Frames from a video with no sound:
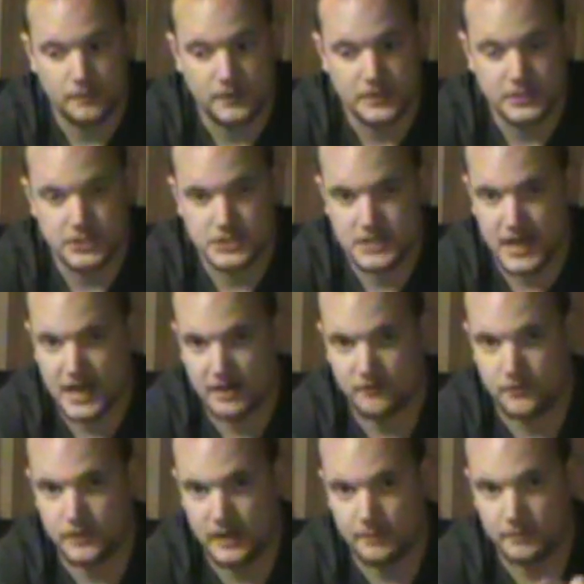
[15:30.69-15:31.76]
they just
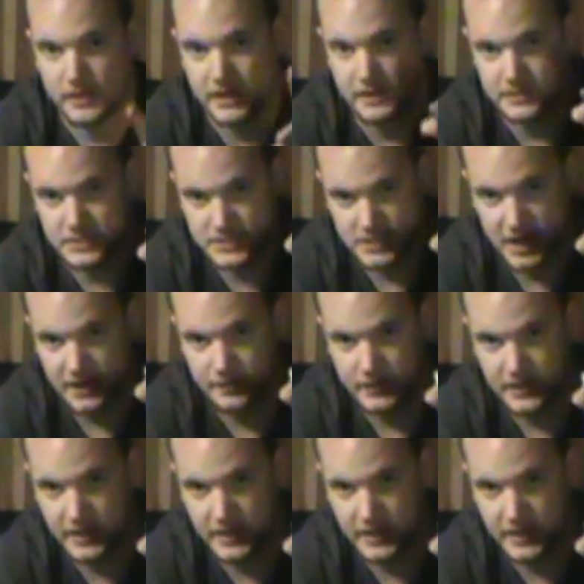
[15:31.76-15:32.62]
have them inside the